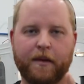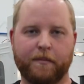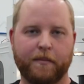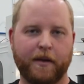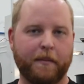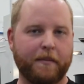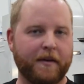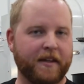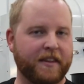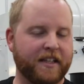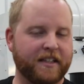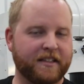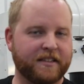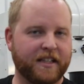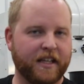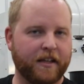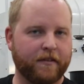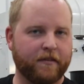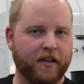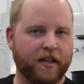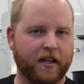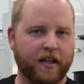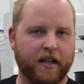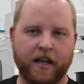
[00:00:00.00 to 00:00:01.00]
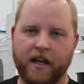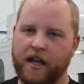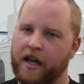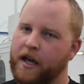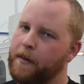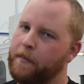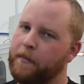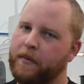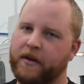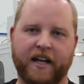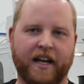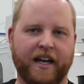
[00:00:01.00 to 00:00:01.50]
It may be Thanksgiving,
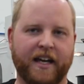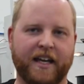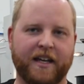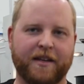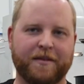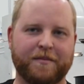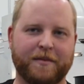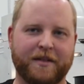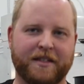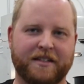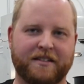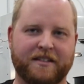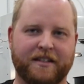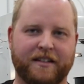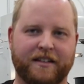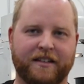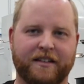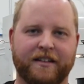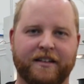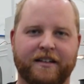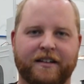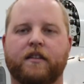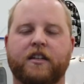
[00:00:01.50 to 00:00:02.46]
but I ain't missing.